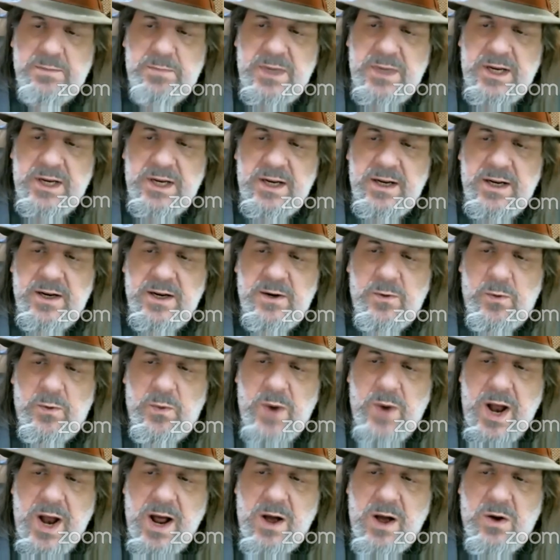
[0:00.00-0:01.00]
big
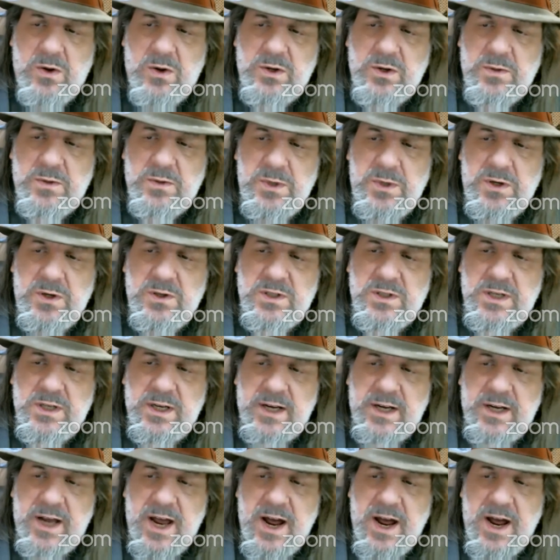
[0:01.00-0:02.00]
round
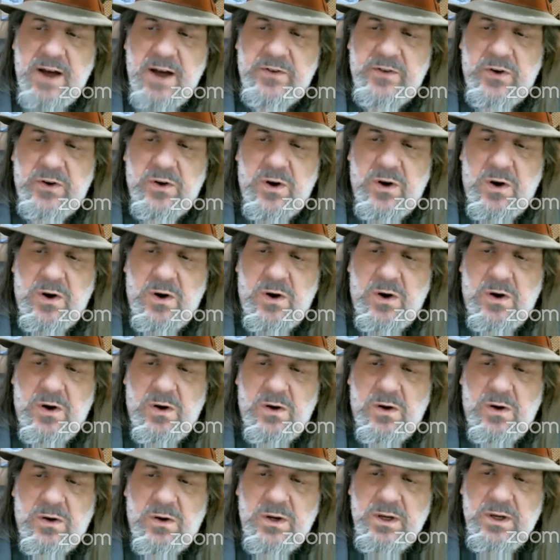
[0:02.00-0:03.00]
music, after
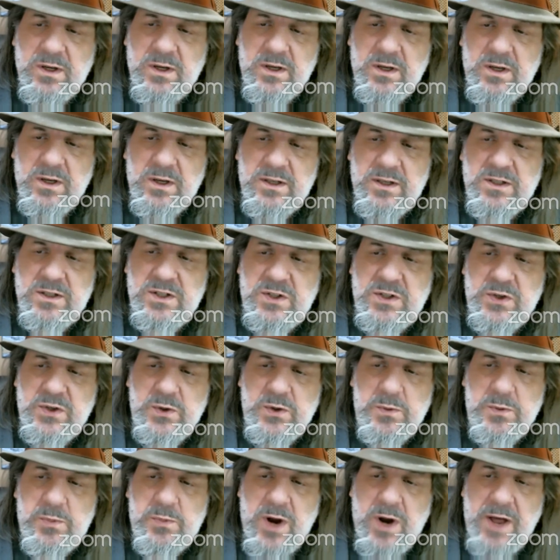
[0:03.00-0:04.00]
all, is
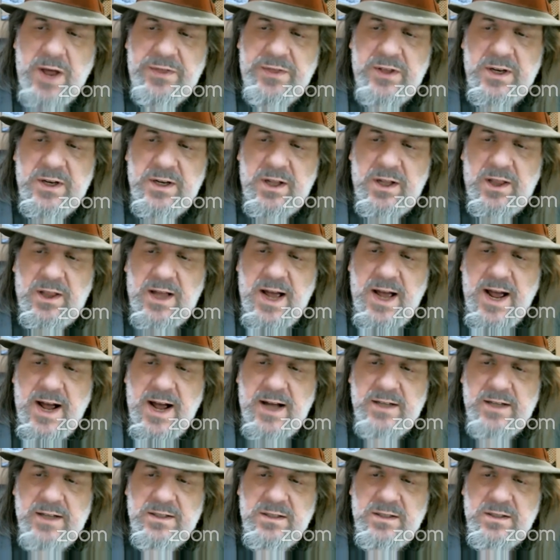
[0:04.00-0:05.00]
too breathy to
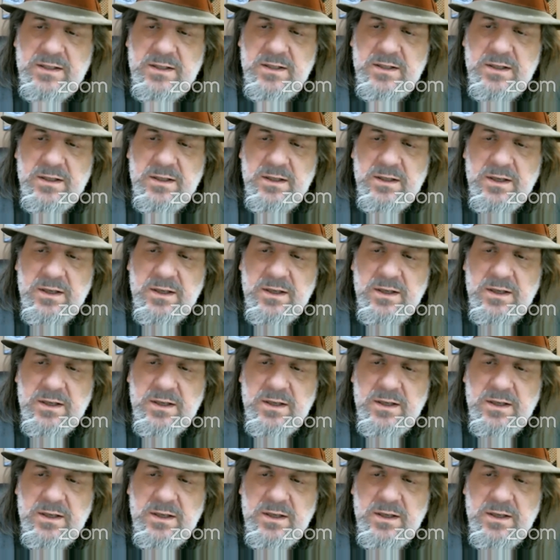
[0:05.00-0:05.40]
last.